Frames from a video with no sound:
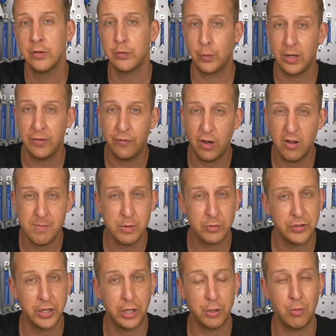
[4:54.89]
25mm
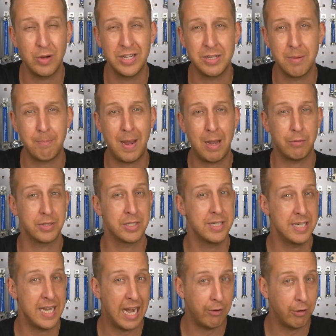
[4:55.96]
internal is about as
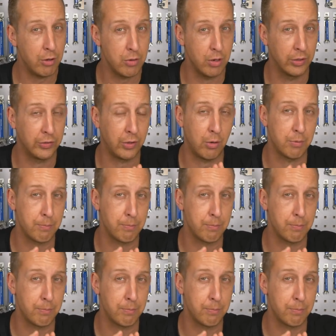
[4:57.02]
narrow as I